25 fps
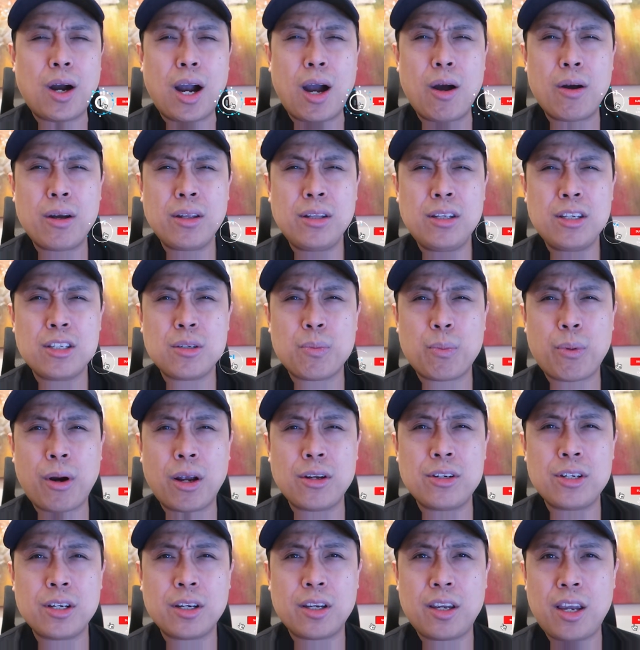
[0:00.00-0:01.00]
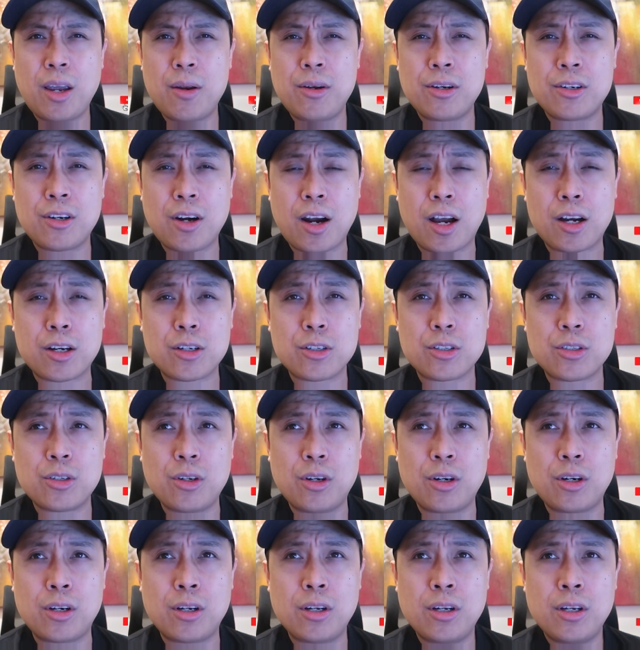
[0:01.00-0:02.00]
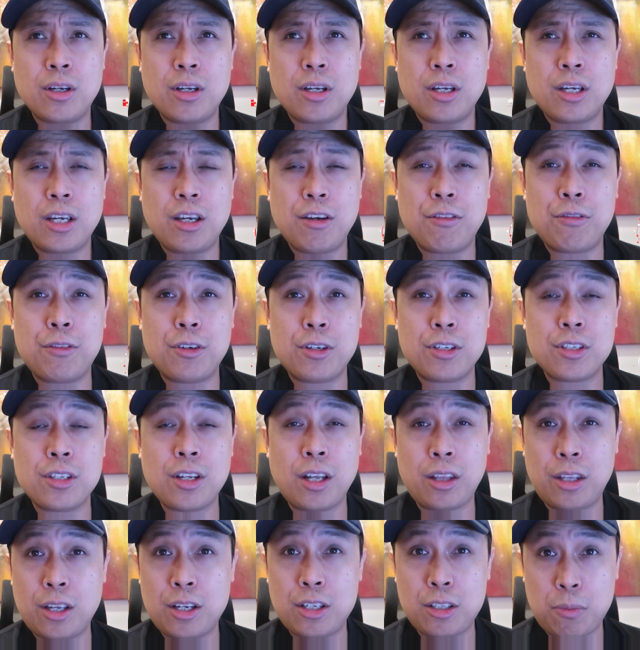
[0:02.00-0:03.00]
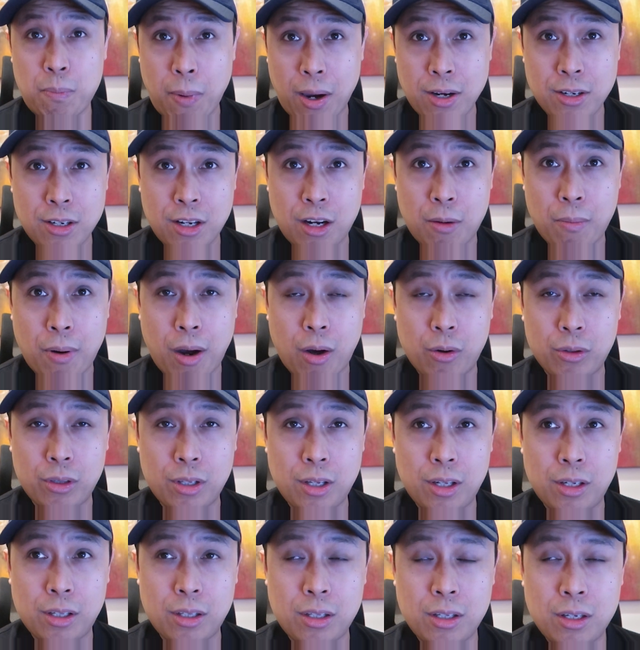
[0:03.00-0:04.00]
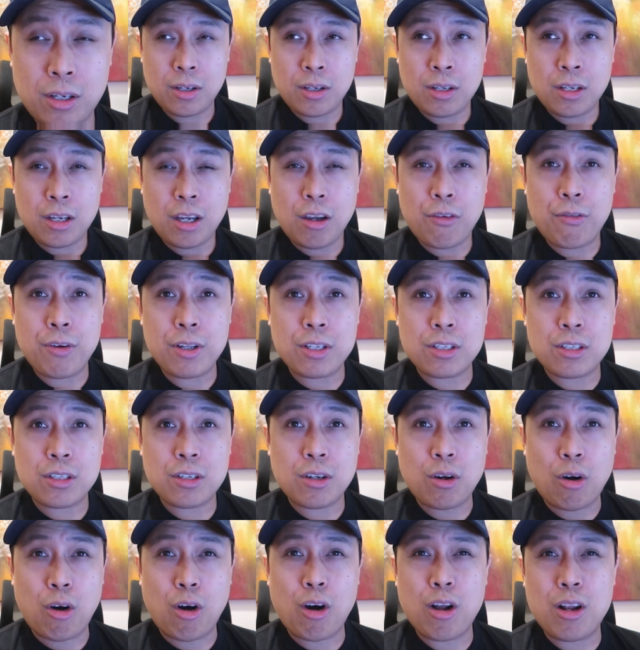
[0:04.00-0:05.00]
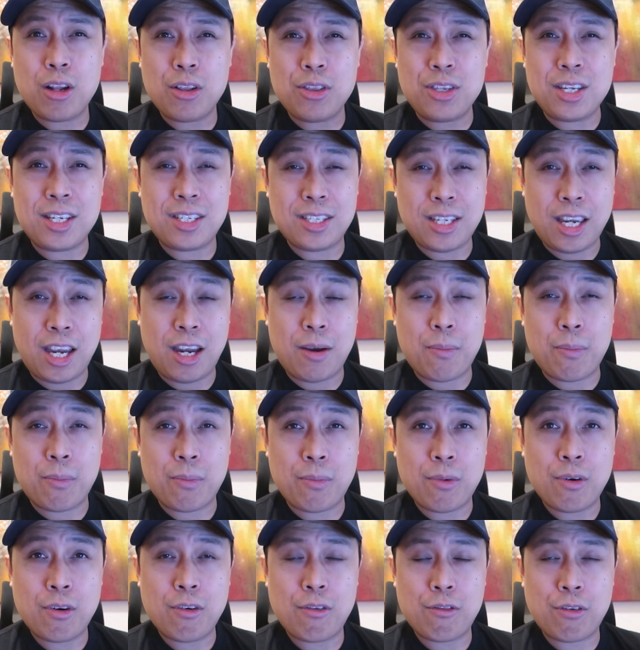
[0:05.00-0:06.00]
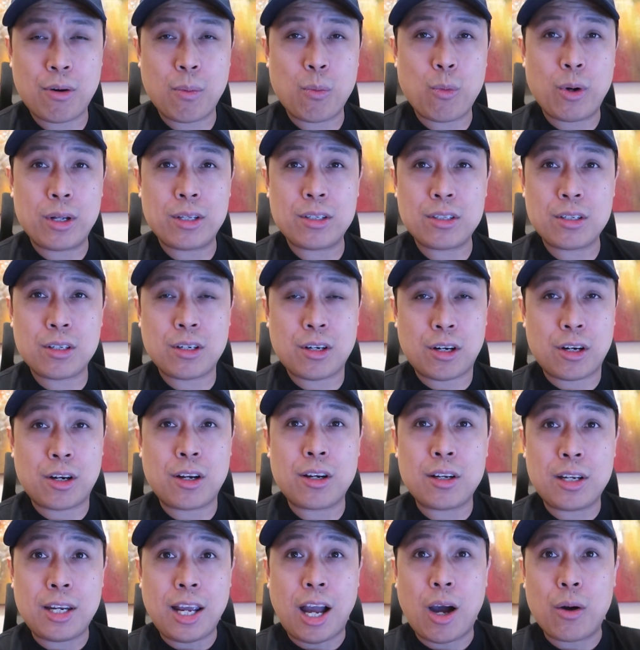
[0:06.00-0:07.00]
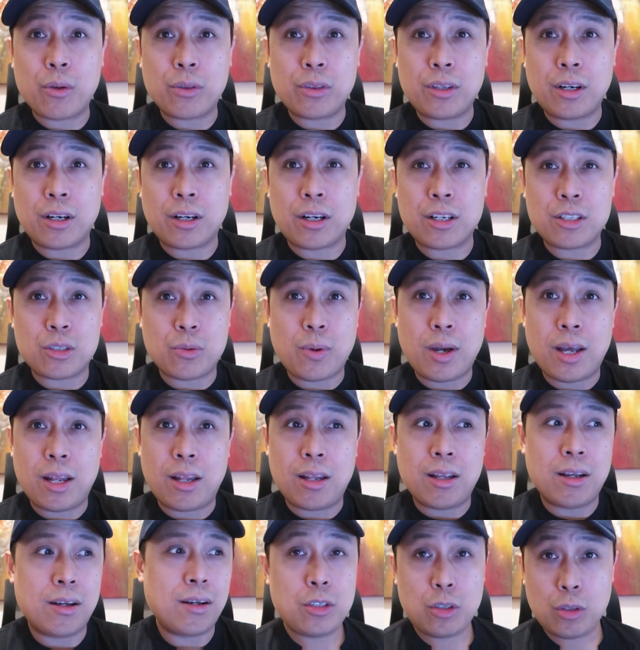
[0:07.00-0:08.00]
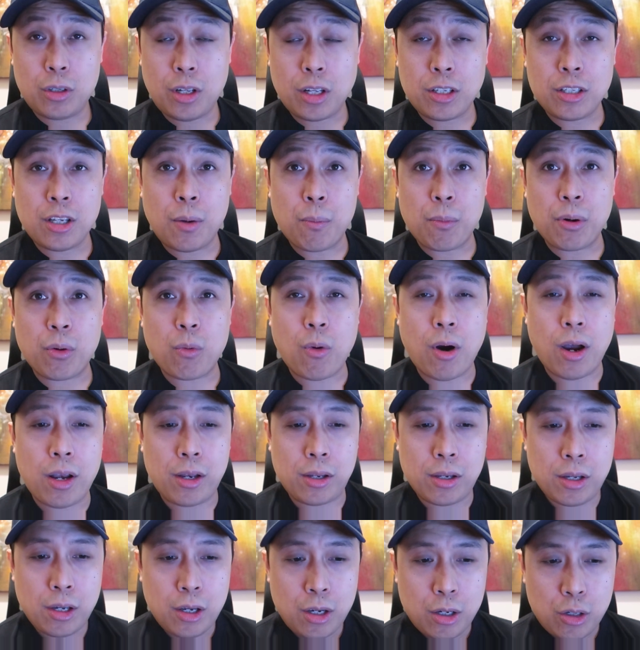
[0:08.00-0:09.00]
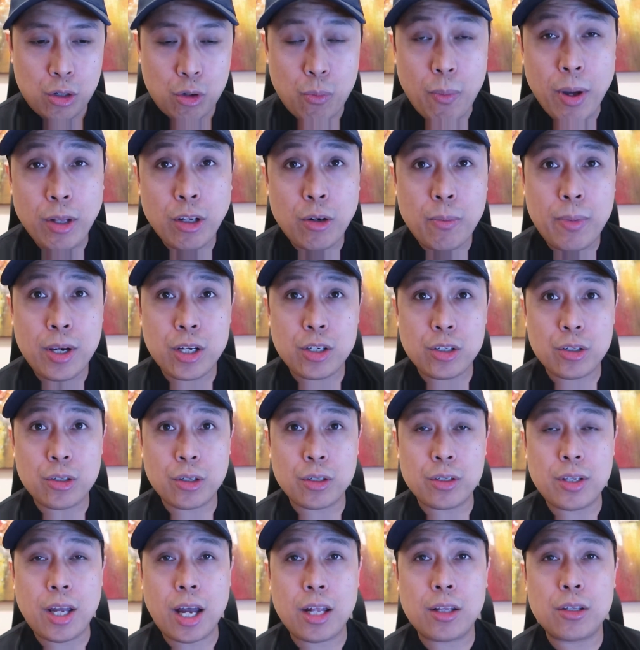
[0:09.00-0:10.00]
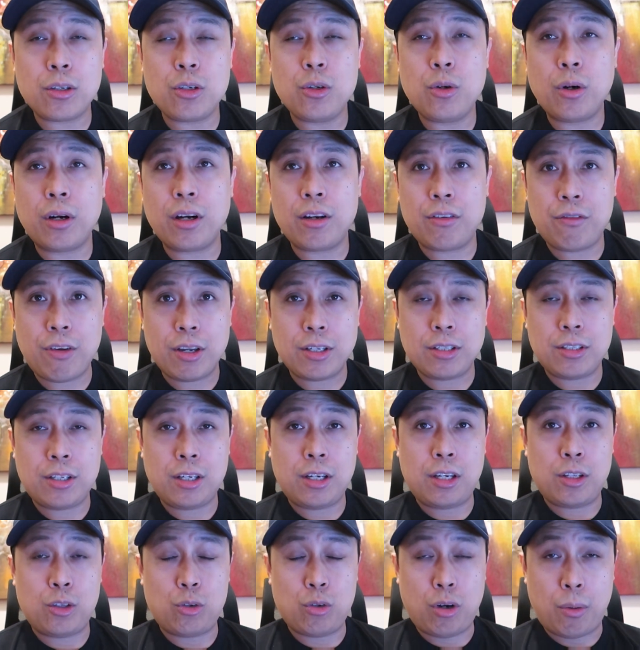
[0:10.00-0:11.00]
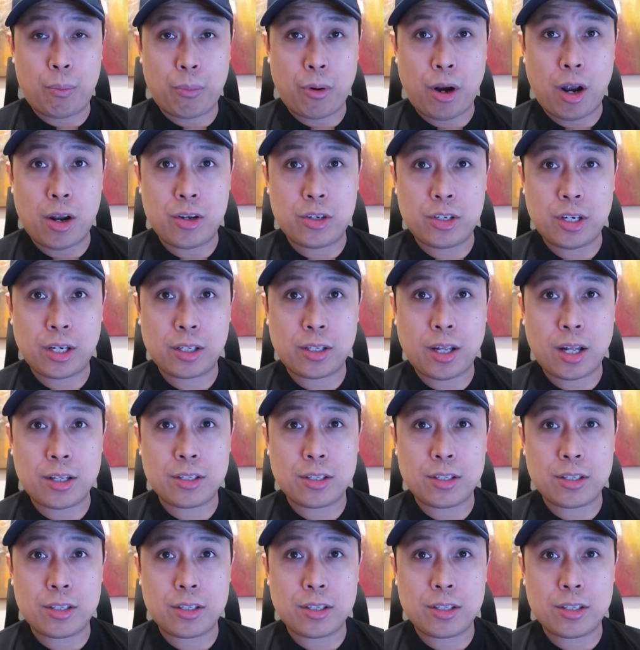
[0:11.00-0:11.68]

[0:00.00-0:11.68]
how could this project gain traction if there's nothing special about it, if it's all the same from what's currently out there as well? So that's number one. You better make sure that you are investing into a project